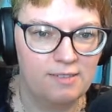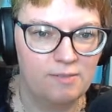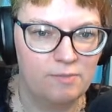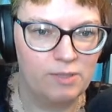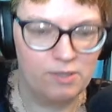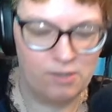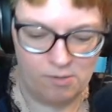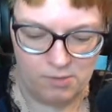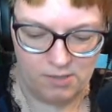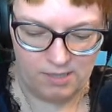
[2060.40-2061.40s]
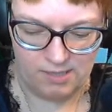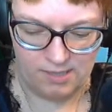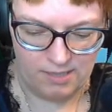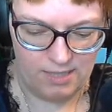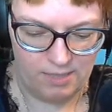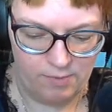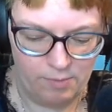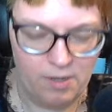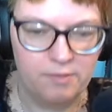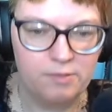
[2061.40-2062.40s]
my
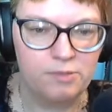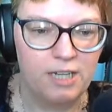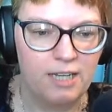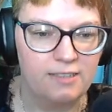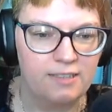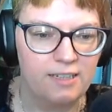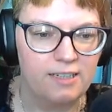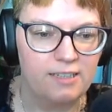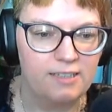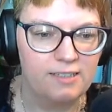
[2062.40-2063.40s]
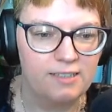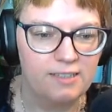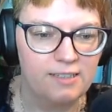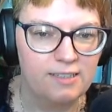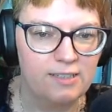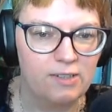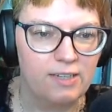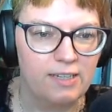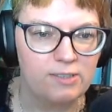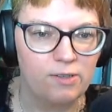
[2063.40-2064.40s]
problem child here.
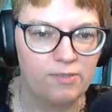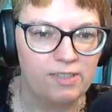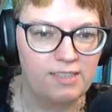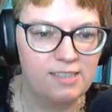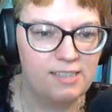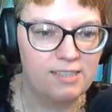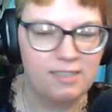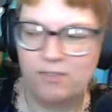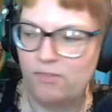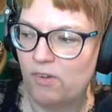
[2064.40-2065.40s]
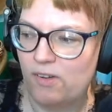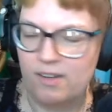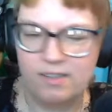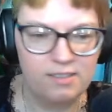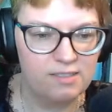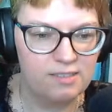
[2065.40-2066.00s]
Okay, so if this is 64,